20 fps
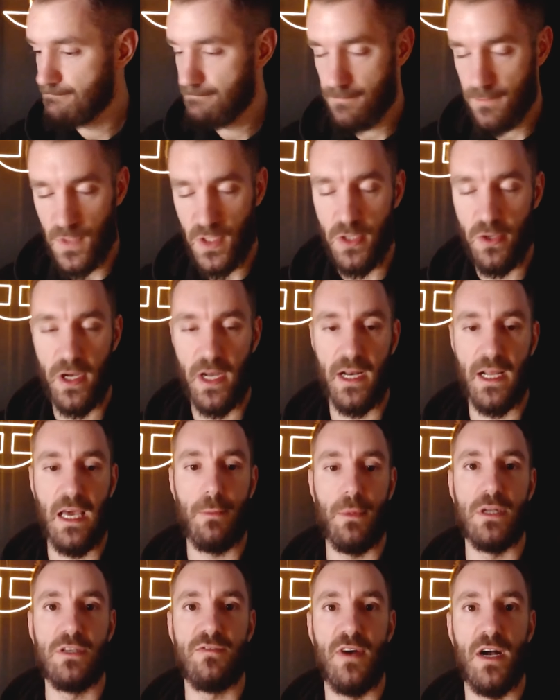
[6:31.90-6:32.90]
You're not going to get
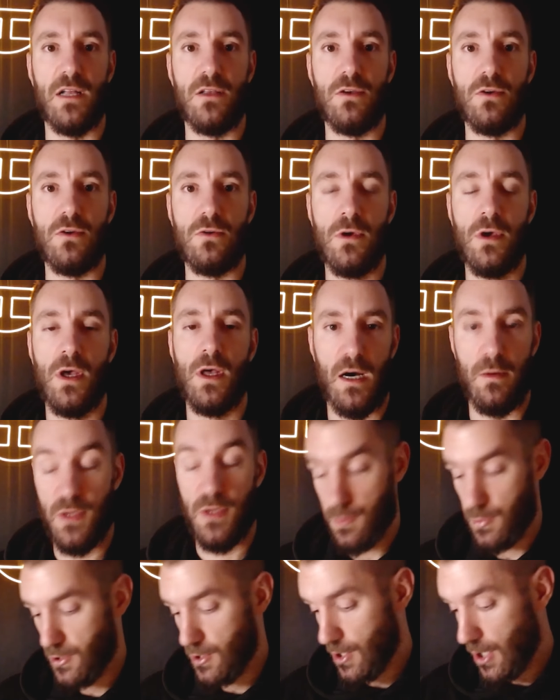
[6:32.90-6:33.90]
much value. But
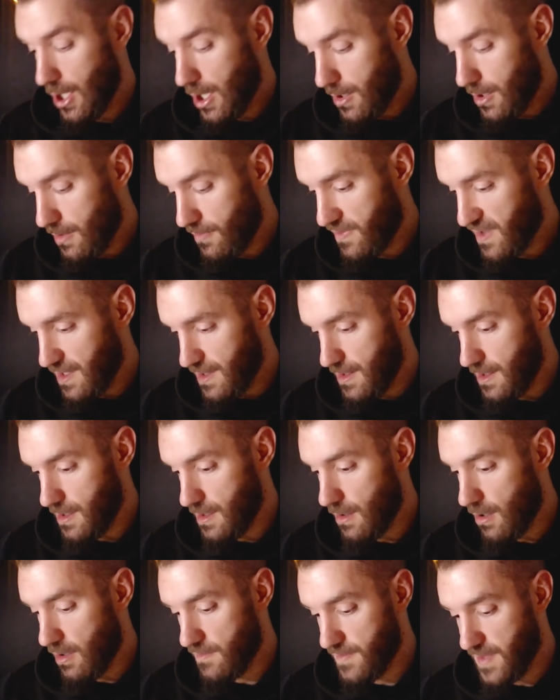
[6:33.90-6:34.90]
the beauty of
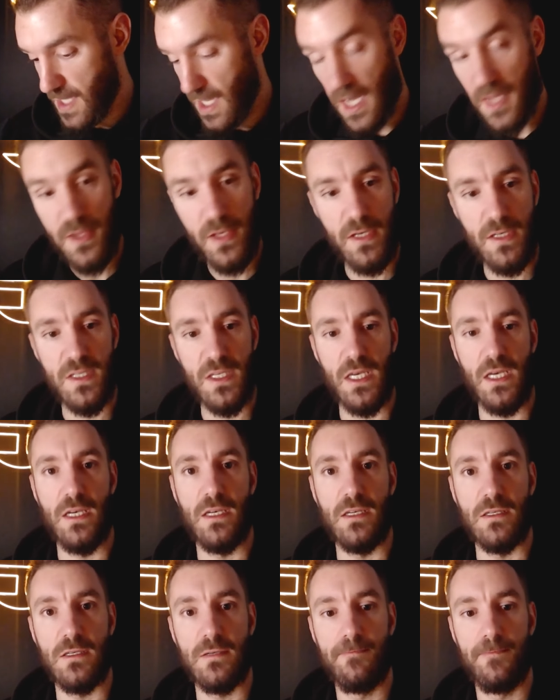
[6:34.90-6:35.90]
the unders
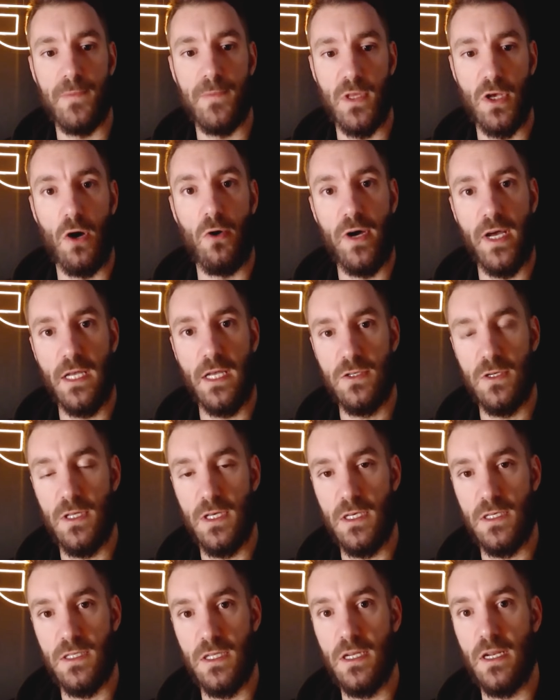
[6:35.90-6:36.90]
is going into
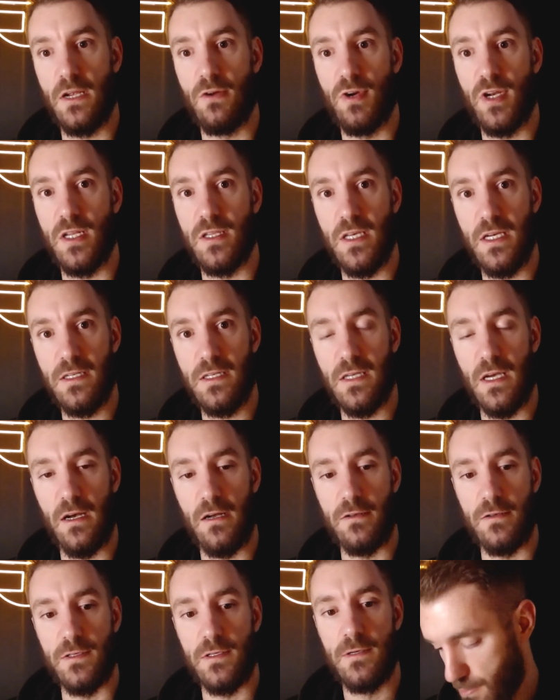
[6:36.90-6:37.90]
these nitty-gritty
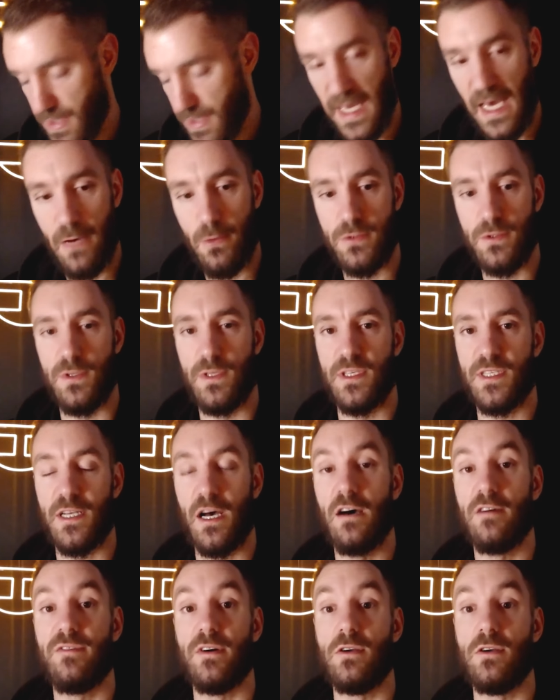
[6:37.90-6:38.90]
details, being able to
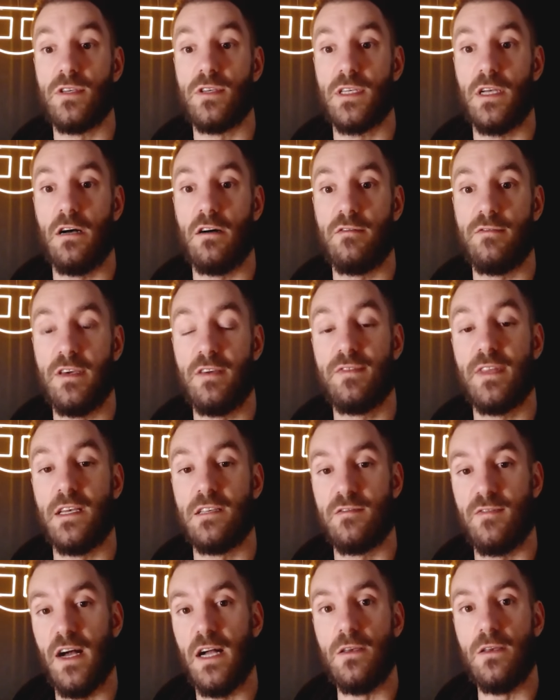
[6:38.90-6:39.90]
decipher yourself if there's
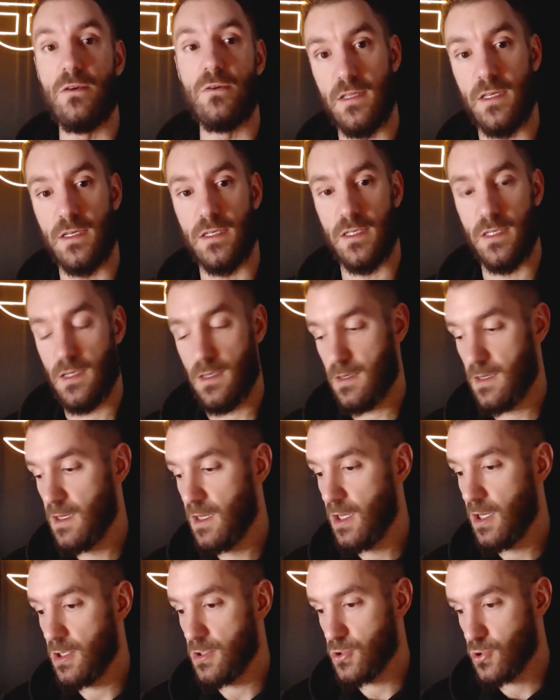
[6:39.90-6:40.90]
value. There's a
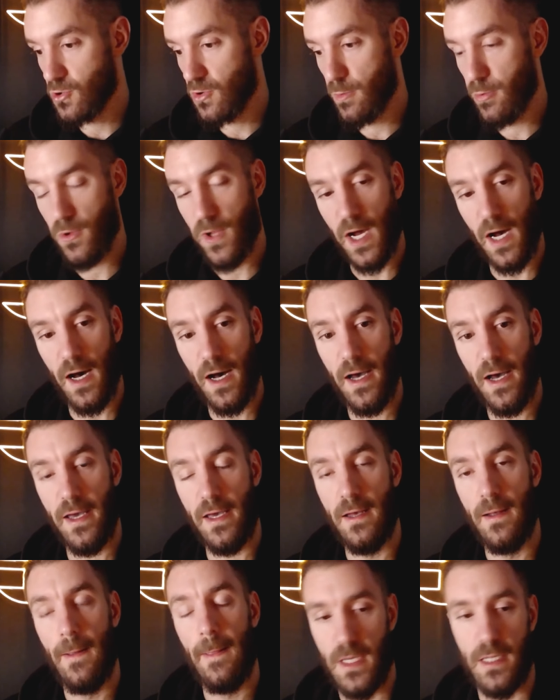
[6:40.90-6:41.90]
durable guy
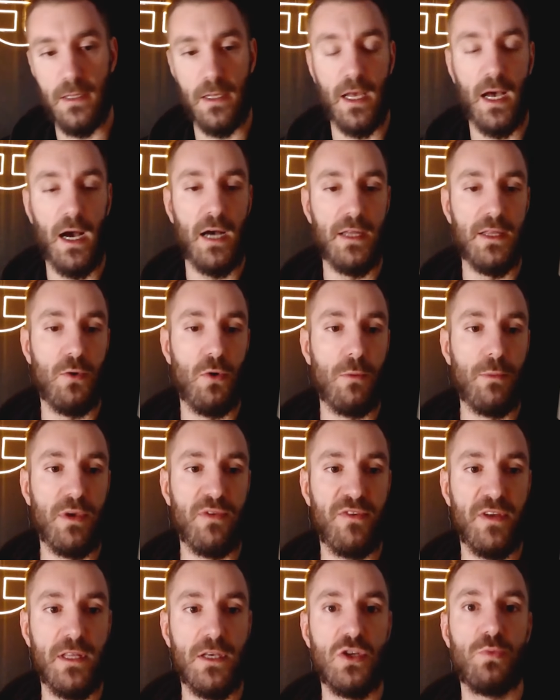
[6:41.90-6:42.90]
and the guy that won't be
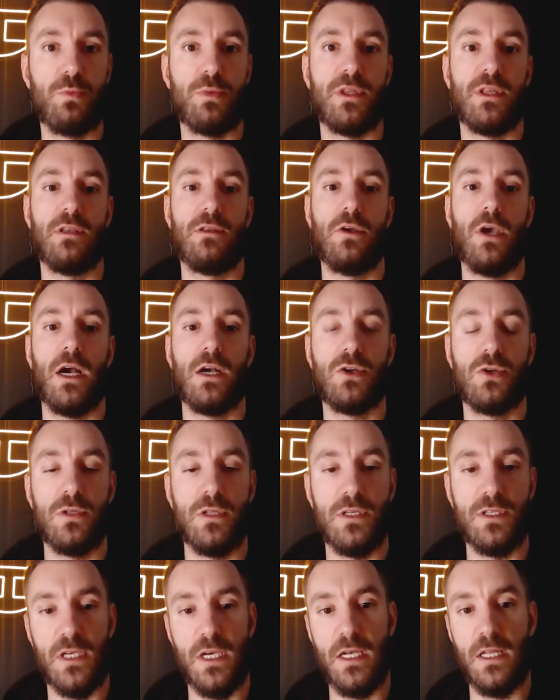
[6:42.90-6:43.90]
finished, but then you actually
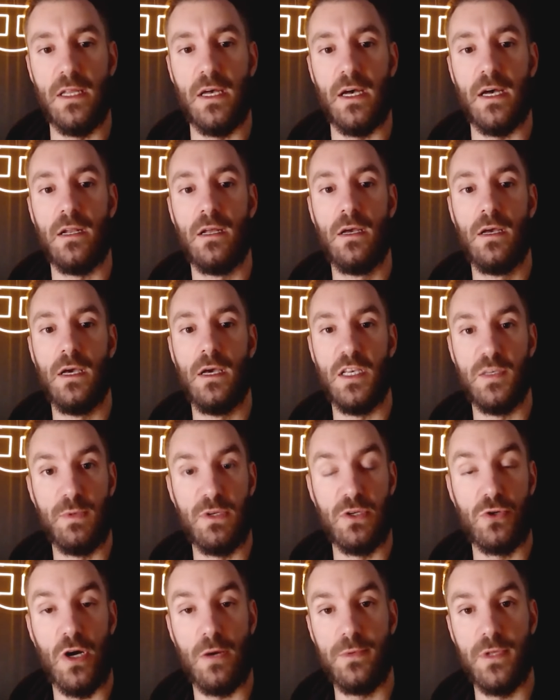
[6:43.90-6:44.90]
see that he's been
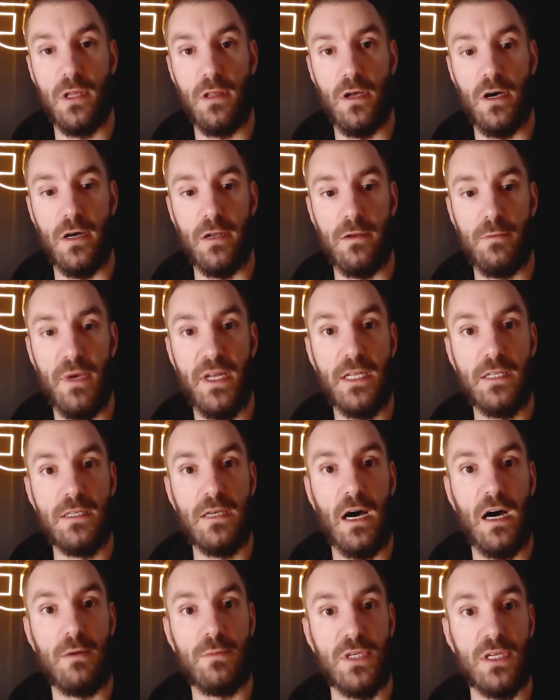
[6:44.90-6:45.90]
dropped a lot, many
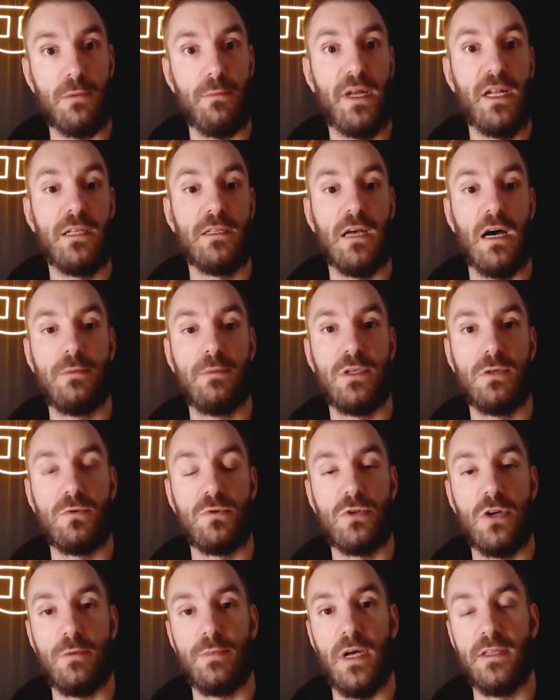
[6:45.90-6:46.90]
times, and many times he was
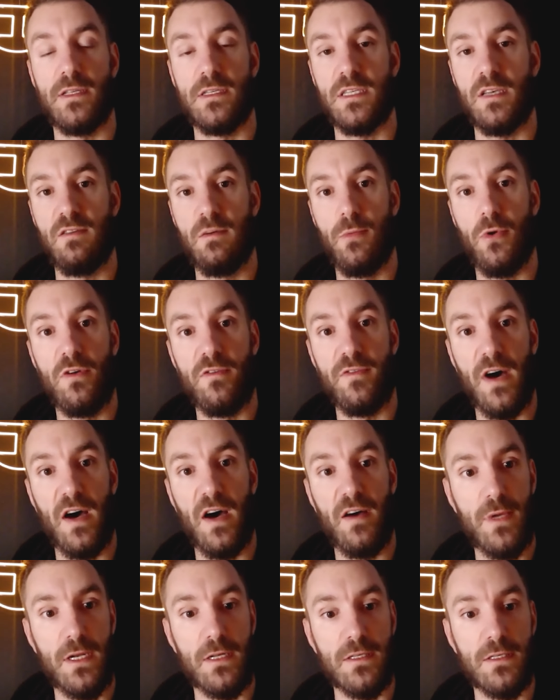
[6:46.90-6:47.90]
dropped under 7.5
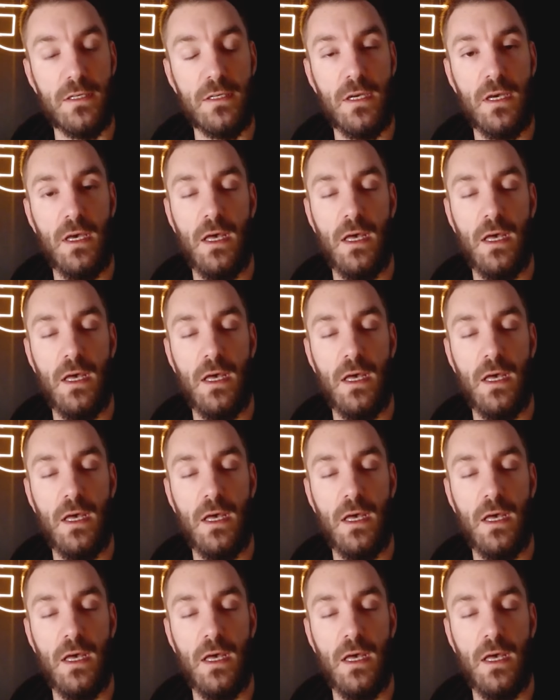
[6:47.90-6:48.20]
minutes.